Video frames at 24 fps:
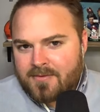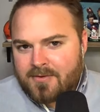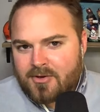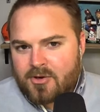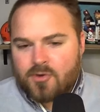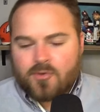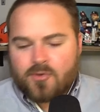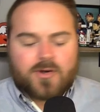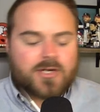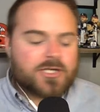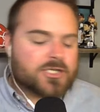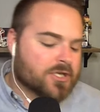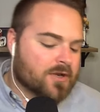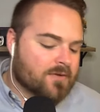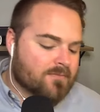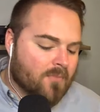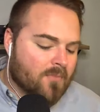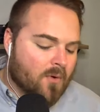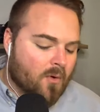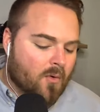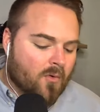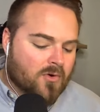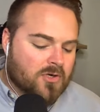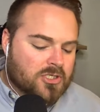Christian
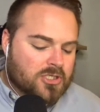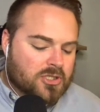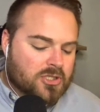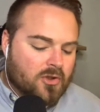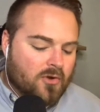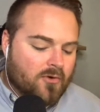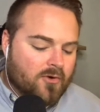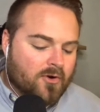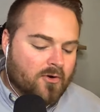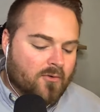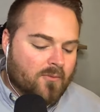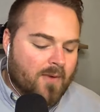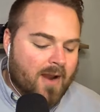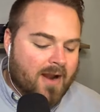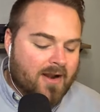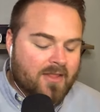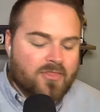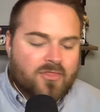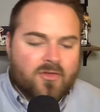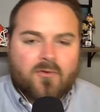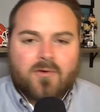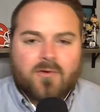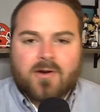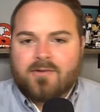Moore is lurking around at
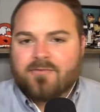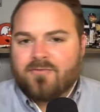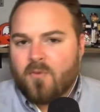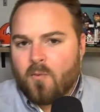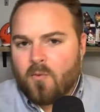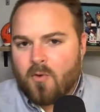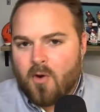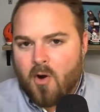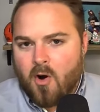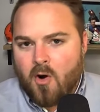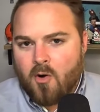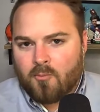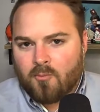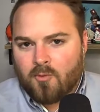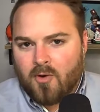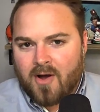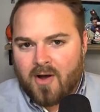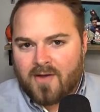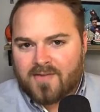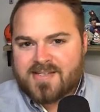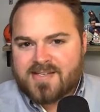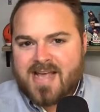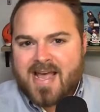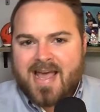34 home
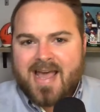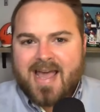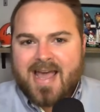runs.